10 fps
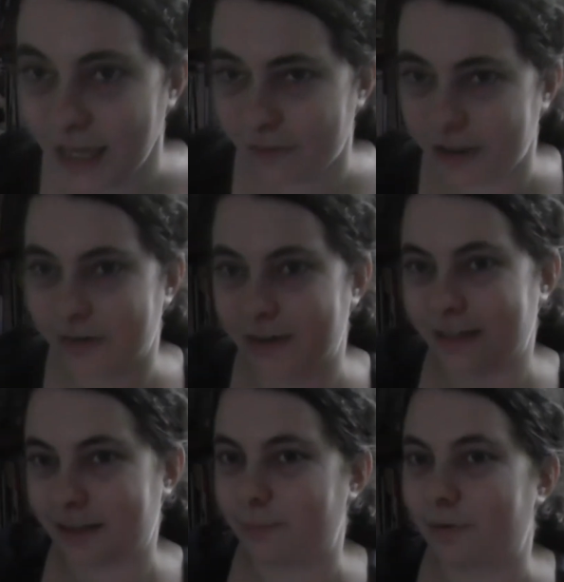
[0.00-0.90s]
we're going
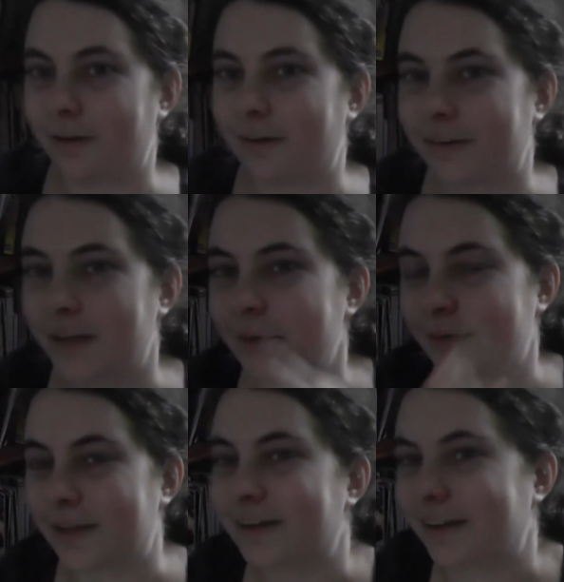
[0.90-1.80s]
this path, but
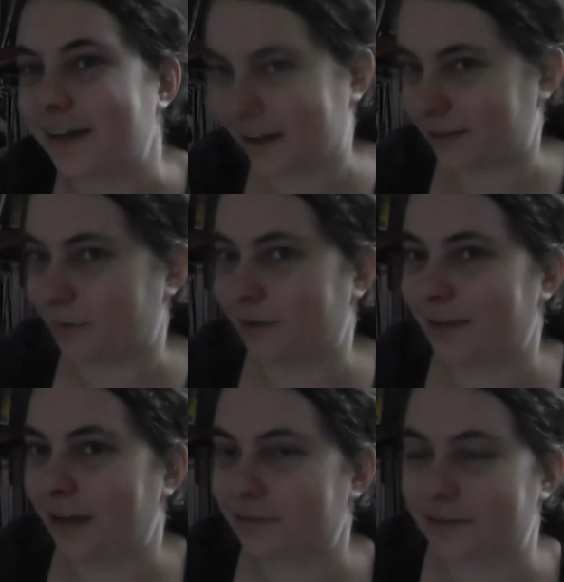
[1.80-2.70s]
then in the next panel you
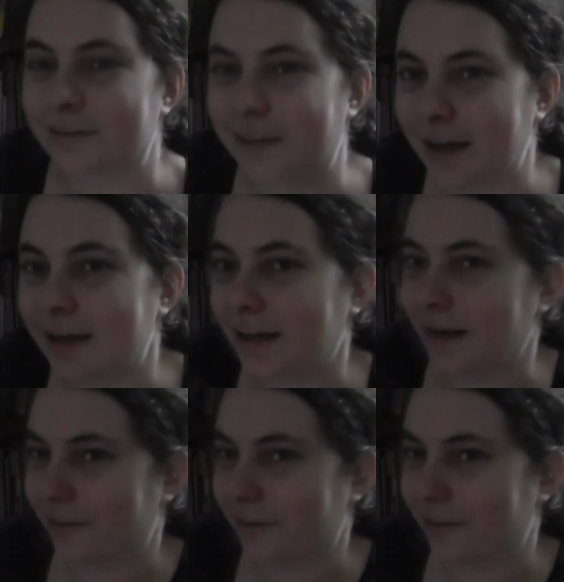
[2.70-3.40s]
have to decide again,